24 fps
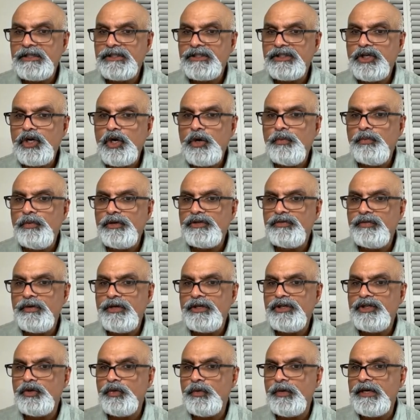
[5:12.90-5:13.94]
scope, which
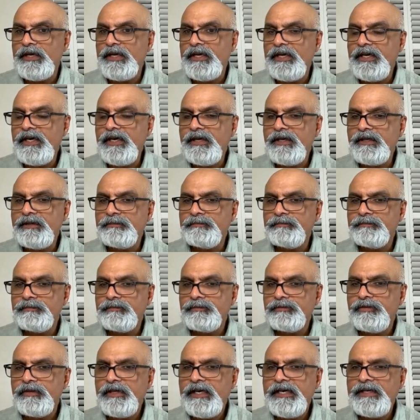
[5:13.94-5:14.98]
we're doing here,
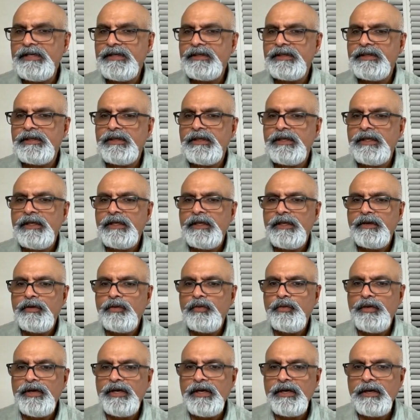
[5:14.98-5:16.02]
right?
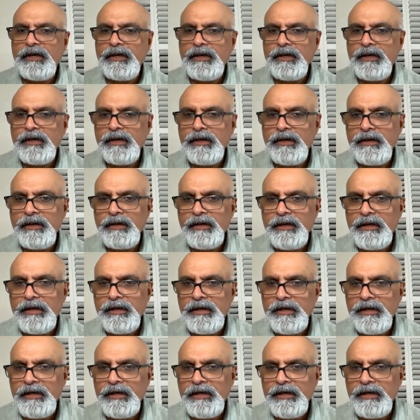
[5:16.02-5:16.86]
We are